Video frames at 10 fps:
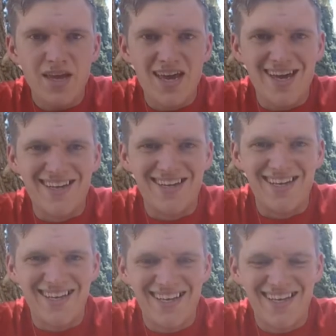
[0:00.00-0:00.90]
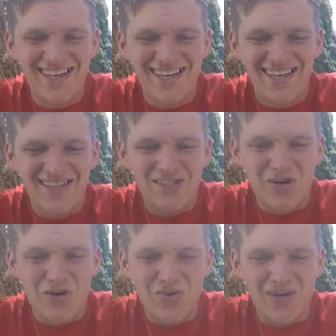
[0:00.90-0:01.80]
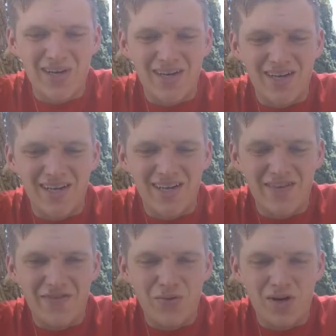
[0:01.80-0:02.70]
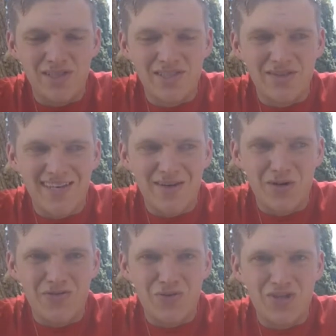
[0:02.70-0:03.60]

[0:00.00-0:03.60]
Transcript: And so if you want to do that, or if you